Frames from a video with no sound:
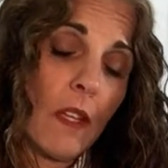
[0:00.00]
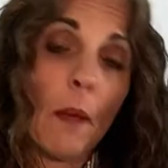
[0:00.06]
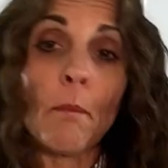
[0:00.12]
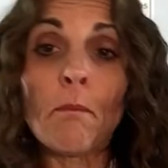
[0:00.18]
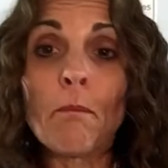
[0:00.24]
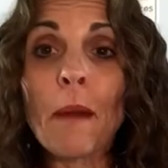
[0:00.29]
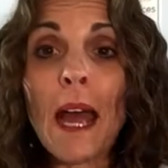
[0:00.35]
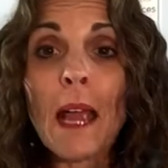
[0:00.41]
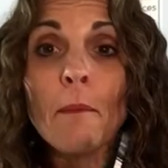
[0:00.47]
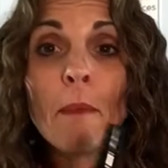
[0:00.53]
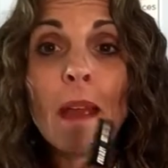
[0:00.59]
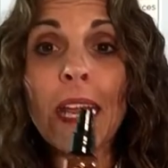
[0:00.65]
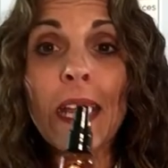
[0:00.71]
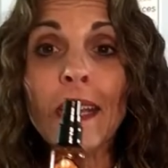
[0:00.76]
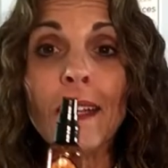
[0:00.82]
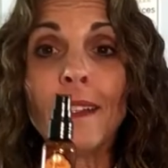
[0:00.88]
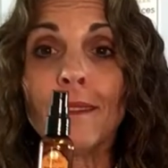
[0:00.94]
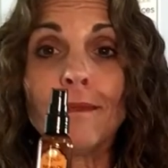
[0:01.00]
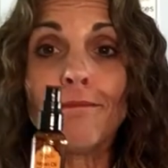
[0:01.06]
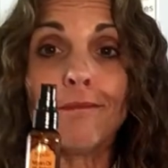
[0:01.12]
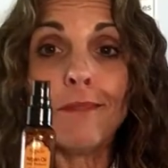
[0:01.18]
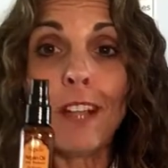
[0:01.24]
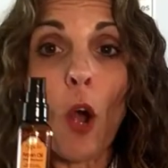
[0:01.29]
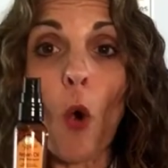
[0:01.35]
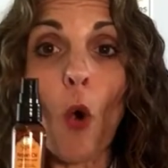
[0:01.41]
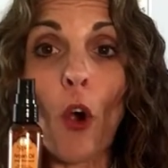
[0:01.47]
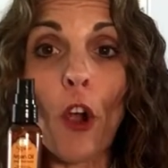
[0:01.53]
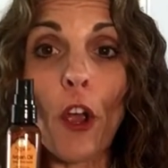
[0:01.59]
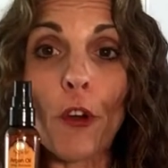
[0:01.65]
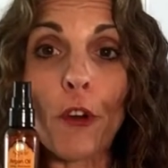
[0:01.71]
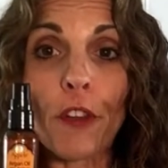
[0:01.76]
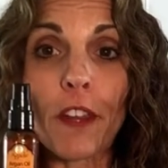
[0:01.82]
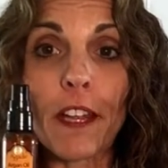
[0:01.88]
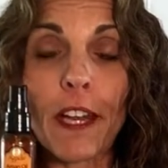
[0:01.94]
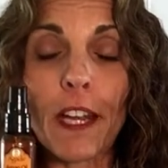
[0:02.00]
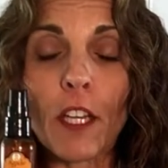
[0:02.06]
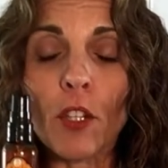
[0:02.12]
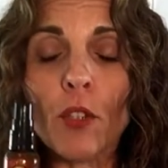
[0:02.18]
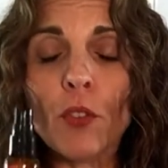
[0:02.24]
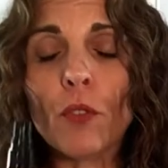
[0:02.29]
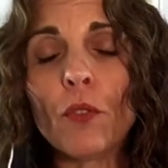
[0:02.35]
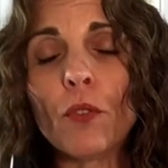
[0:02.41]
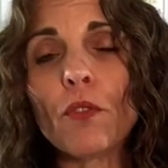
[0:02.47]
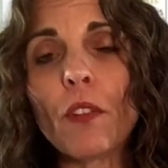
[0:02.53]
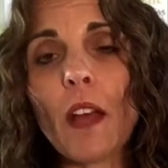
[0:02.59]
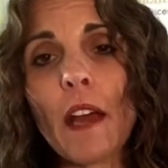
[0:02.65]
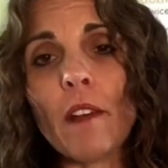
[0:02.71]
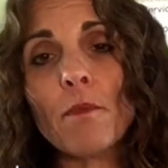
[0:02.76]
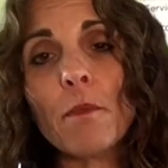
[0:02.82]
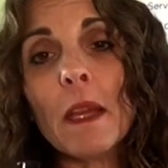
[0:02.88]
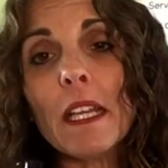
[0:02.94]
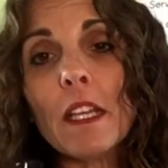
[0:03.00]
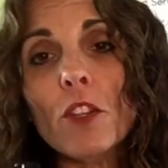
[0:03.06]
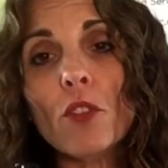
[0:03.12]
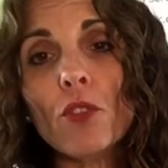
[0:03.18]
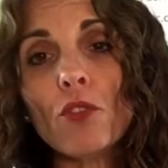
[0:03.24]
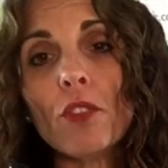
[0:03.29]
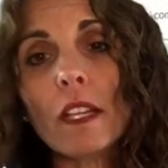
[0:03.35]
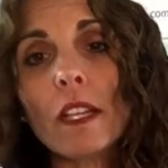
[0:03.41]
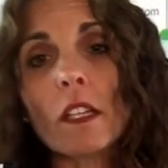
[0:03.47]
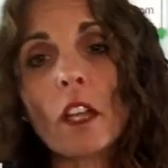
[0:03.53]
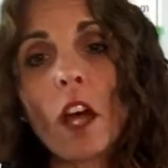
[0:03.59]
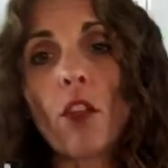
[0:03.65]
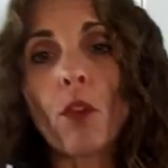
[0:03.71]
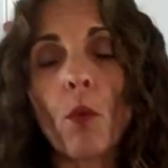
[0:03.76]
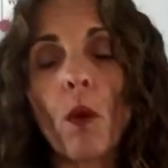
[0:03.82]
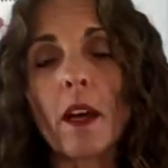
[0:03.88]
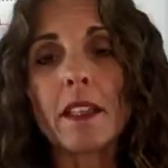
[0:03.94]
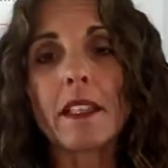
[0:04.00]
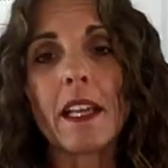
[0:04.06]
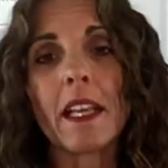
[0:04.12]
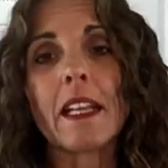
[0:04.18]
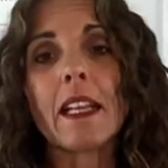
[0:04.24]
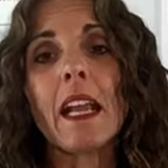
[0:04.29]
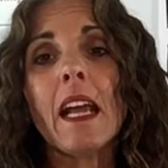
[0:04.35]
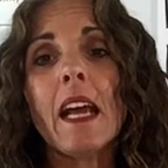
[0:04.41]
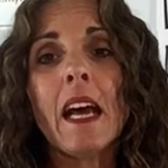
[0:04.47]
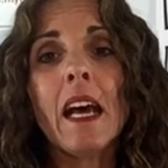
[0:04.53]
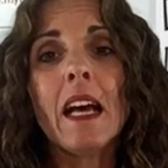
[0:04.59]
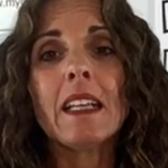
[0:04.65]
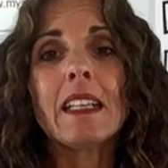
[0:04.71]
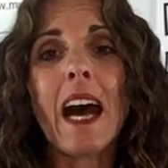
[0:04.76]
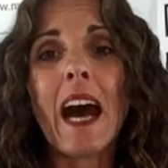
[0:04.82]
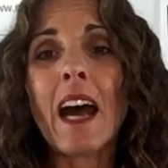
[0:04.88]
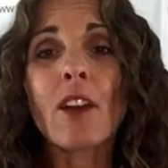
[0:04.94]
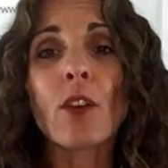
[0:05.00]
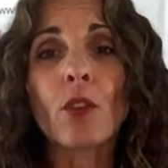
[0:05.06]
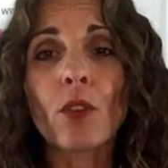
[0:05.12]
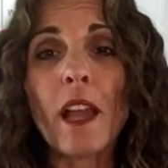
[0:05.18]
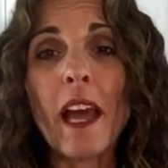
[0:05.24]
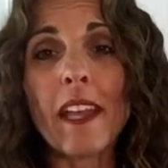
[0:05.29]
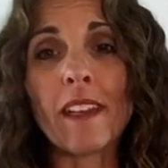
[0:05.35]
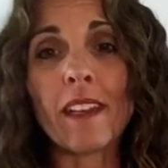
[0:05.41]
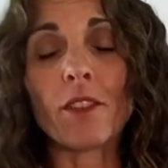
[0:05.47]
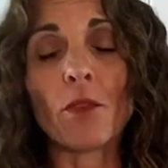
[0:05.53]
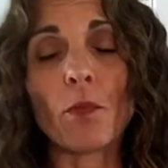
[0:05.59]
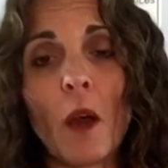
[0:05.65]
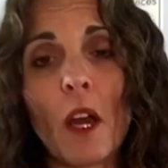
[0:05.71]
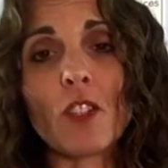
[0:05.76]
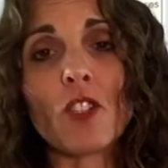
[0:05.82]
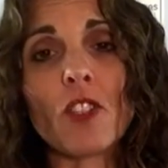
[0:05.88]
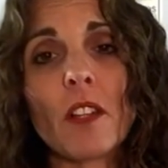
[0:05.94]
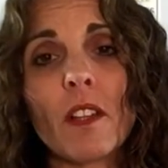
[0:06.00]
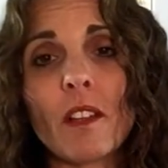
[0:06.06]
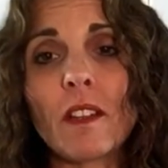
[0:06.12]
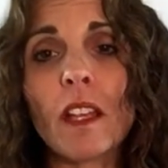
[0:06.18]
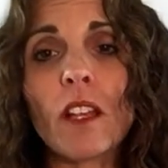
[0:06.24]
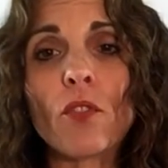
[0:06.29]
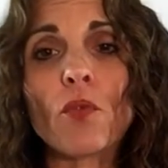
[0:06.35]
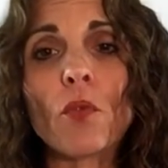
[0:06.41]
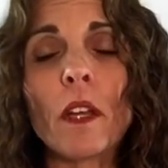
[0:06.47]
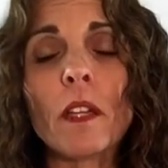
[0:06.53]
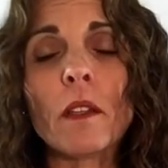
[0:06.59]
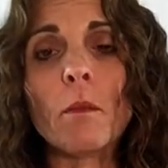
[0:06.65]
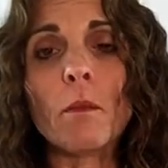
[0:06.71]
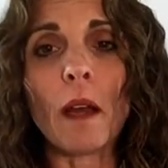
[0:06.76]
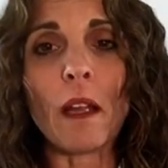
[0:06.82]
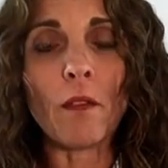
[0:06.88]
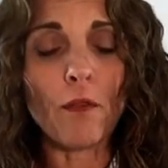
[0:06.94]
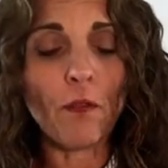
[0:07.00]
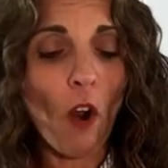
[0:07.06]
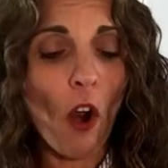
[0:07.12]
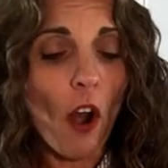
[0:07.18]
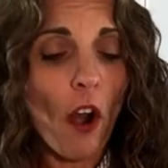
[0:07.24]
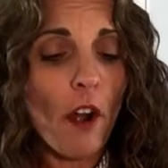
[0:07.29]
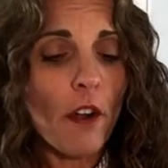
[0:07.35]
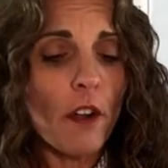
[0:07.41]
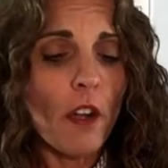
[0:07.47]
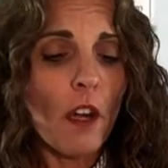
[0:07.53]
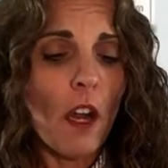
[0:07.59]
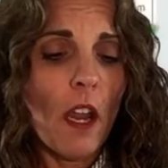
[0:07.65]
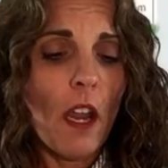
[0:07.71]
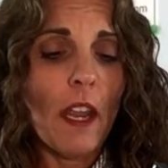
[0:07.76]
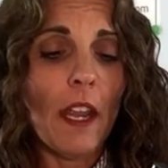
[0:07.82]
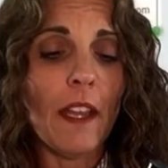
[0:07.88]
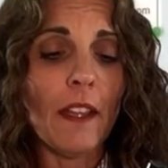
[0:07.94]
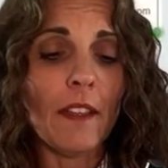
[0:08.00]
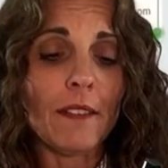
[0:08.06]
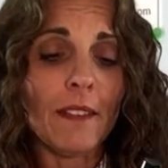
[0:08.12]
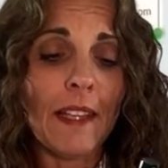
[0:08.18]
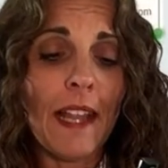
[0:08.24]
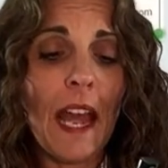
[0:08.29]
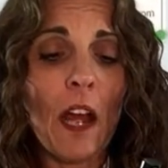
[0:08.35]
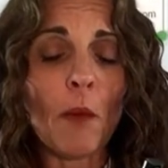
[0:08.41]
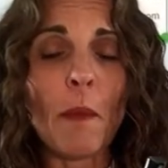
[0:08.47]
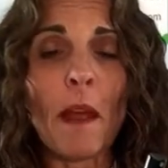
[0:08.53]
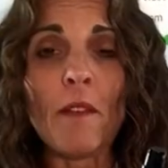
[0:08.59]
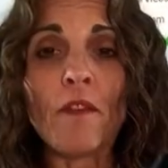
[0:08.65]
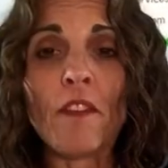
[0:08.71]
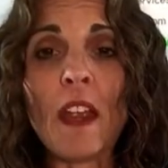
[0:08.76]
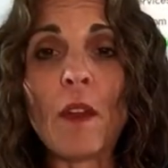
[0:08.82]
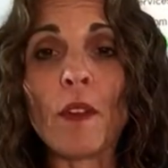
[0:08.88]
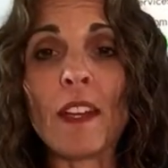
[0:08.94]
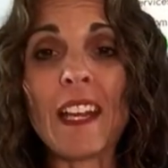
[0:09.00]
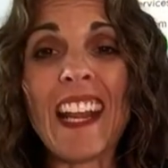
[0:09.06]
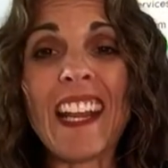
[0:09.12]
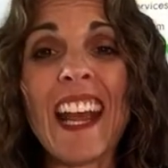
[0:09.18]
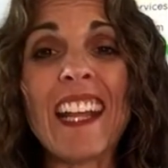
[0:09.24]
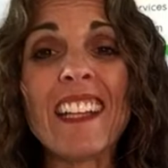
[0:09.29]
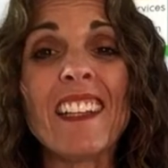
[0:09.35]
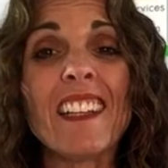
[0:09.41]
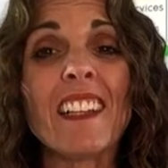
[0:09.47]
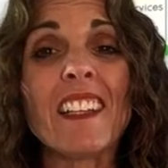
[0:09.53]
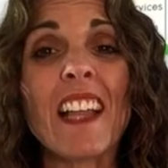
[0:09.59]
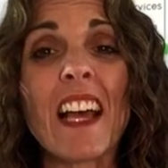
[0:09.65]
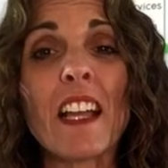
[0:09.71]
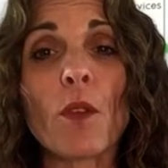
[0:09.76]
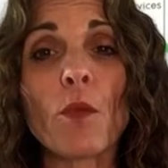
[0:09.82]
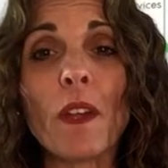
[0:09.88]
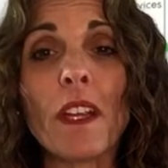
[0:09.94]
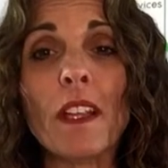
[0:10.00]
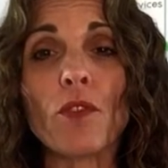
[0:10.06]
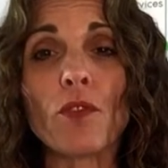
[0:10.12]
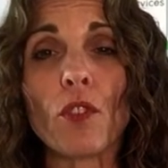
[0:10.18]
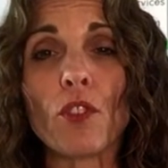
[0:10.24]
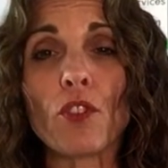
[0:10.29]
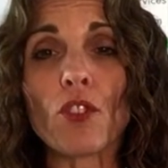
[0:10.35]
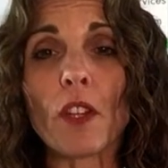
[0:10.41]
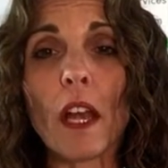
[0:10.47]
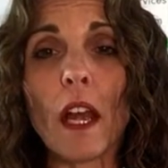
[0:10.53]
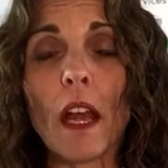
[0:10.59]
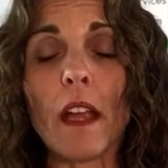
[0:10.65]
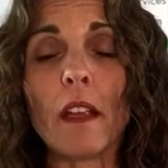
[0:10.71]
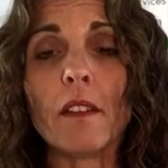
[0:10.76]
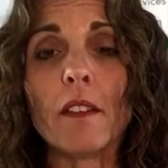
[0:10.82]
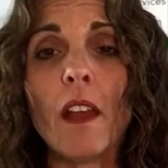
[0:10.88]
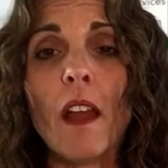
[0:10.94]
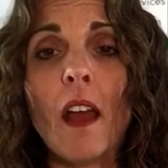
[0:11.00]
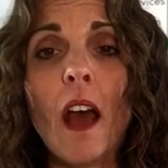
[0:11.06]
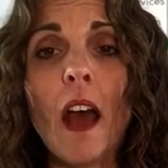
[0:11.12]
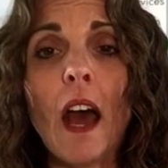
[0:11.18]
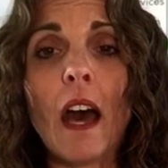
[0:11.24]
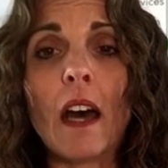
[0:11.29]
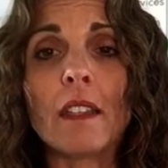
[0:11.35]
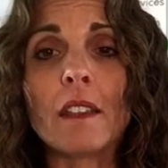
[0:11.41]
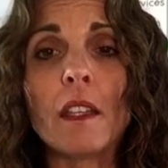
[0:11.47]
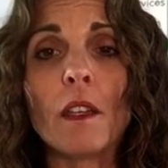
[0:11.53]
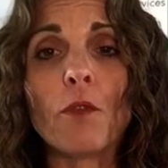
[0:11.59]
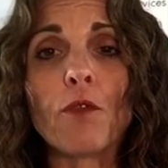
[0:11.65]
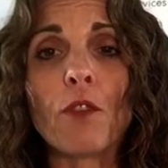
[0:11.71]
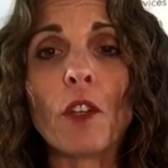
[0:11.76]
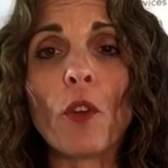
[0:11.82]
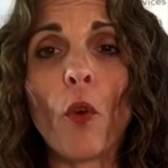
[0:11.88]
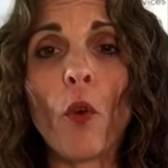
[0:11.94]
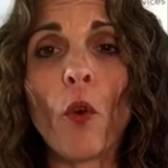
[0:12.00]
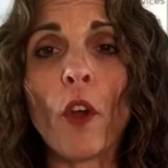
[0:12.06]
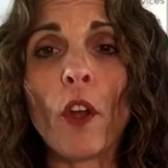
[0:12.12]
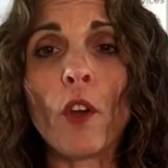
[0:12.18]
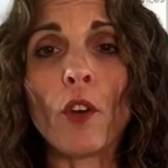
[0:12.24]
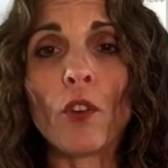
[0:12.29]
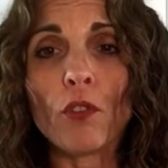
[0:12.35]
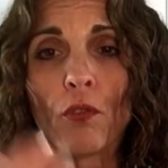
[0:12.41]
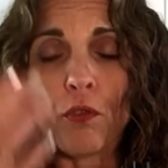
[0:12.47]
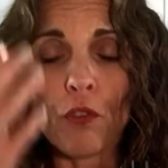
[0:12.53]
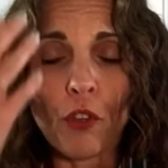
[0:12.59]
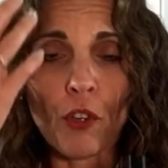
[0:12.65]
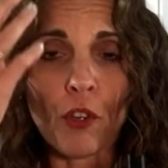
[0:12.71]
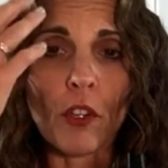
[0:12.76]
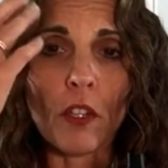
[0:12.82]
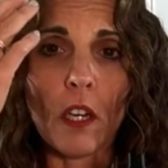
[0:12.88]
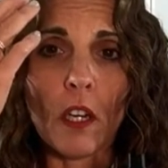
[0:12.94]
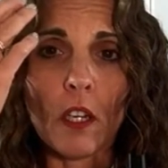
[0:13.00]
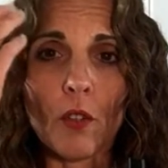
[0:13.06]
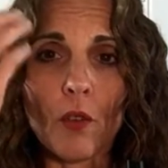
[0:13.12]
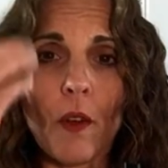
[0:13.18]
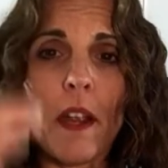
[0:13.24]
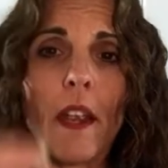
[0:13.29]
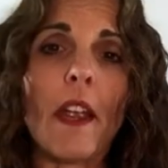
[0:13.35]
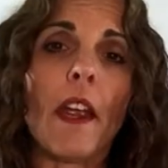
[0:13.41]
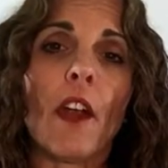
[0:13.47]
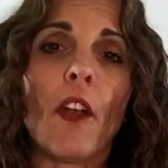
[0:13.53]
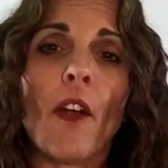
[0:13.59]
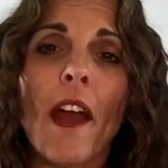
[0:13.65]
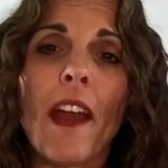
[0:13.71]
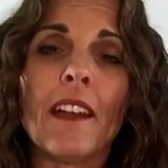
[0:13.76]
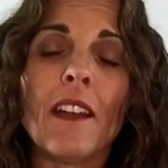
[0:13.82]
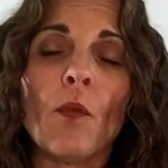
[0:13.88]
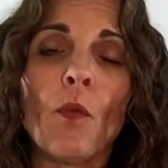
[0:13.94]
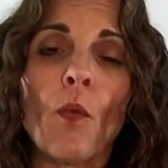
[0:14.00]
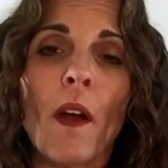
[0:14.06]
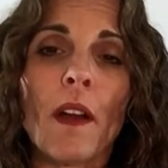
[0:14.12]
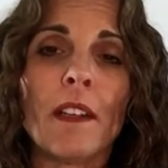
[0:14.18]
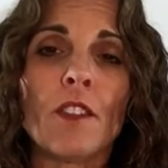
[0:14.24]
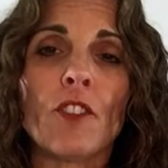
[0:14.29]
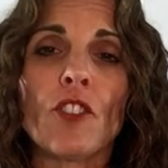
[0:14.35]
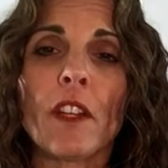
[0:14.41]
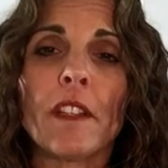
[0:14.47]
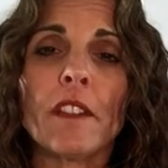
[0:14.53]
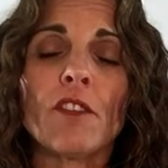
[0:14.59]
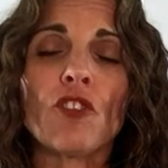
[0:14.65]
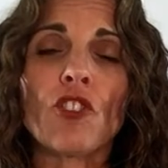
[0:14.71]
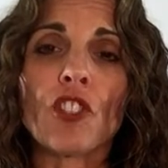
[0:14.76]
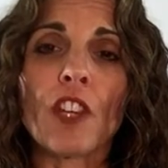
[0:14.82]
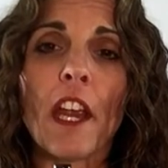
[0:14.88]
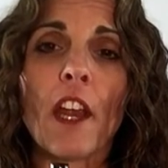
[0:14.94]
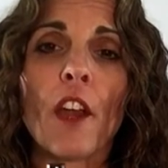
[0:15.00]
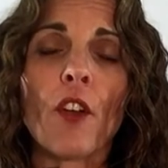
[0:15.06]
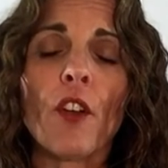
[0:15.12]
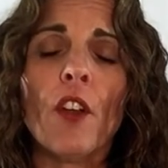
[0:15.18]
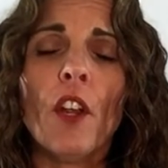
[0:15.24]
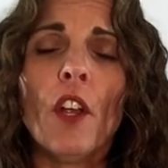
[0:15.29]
my main oil that I use. I've been using another one that I don't like as much. This one by far is now my favorite. And I did a lot of research, guys, on different oils for uh, gray hair. I didn't want to just share